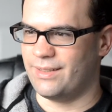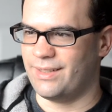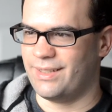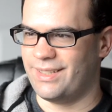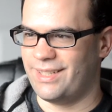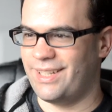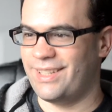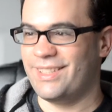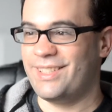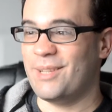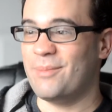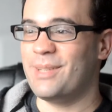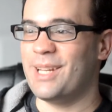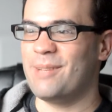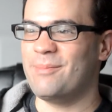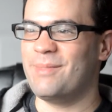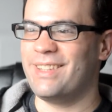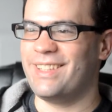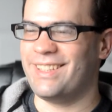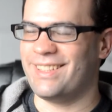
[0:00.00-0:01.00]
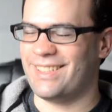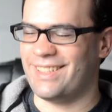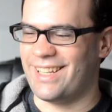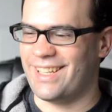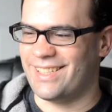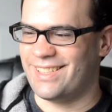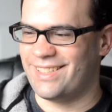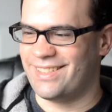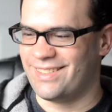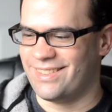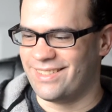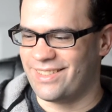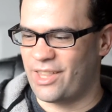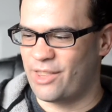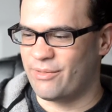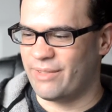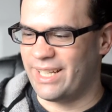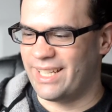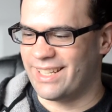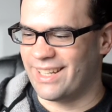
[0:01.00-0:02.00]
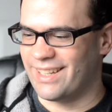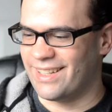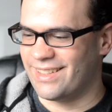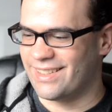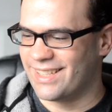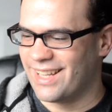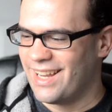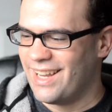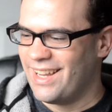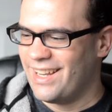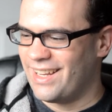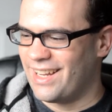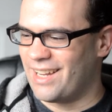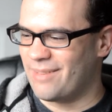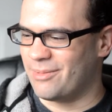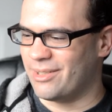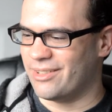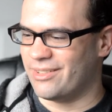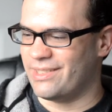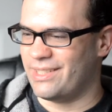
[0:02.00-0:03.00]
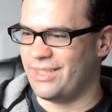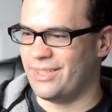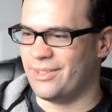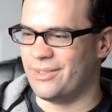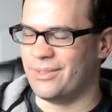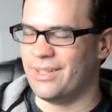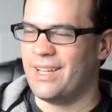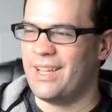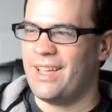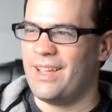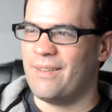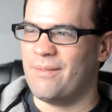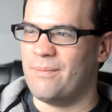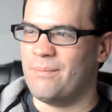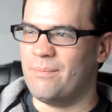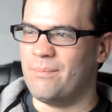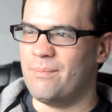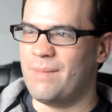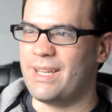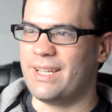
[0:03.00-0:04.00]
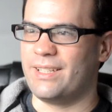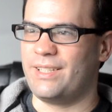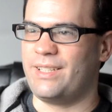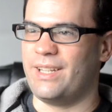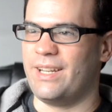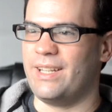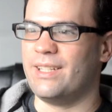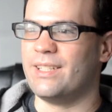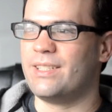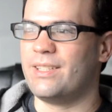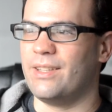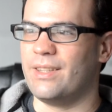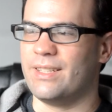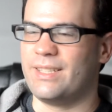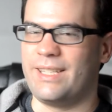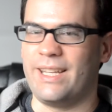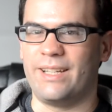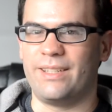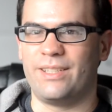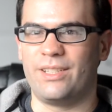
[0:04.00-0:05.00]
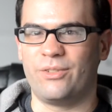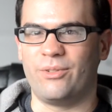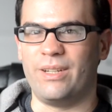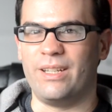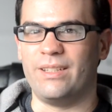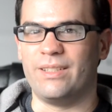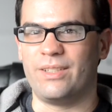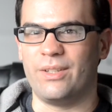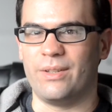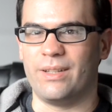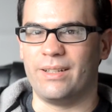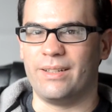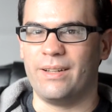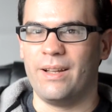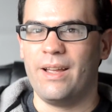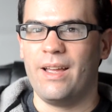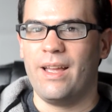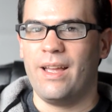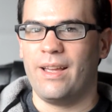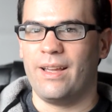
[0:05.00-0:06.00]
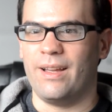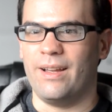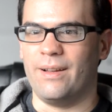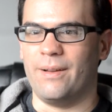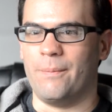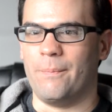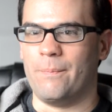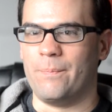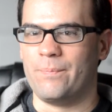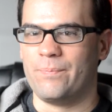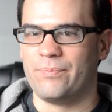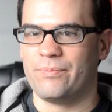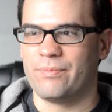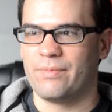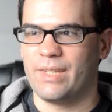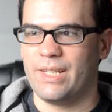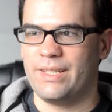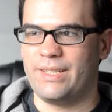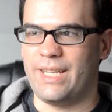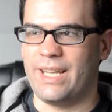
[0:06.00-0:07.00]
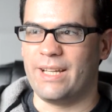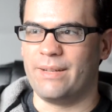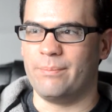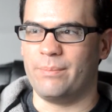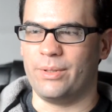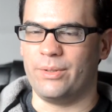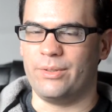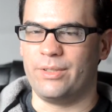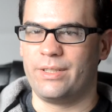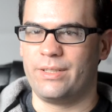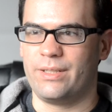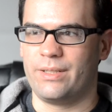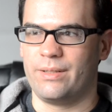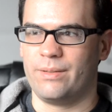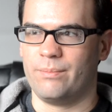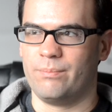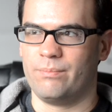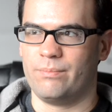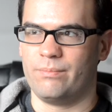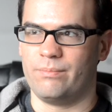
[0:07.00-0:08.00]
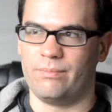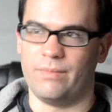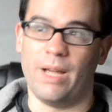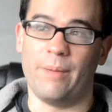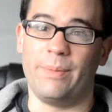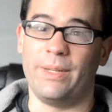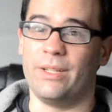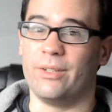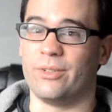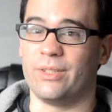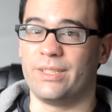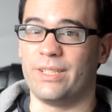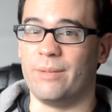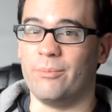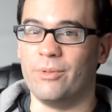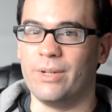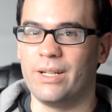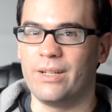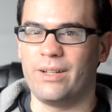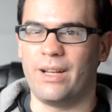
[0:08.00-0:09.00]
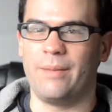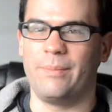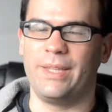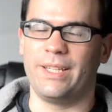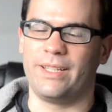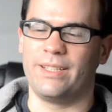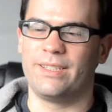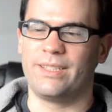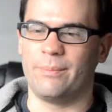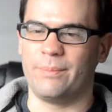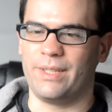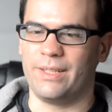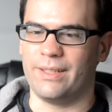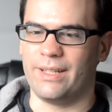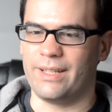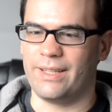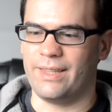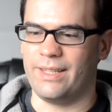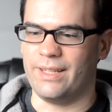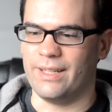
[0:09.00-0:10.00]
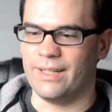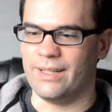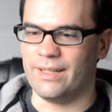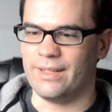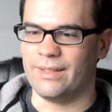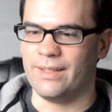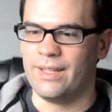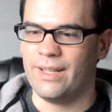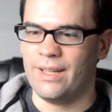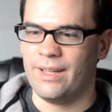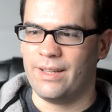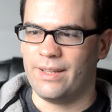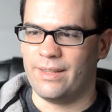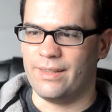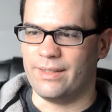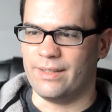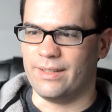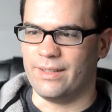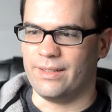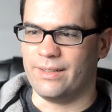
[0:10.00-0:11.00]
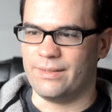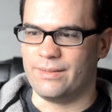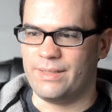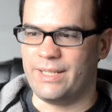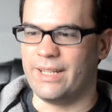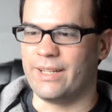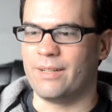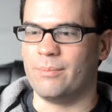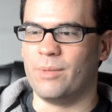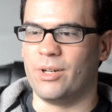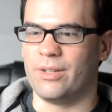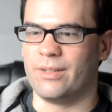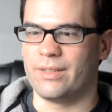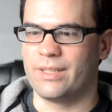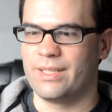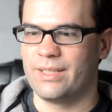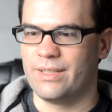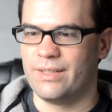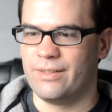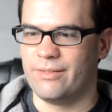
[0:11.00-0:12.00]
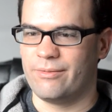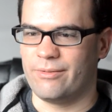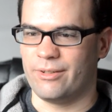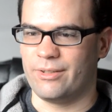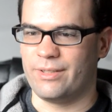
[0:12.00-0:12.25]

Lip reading: sometime in these last 3 days, I'm going to make a change to the stats screen so that stat boosts appear somewhere. And I'm thinking something like the the tick marks for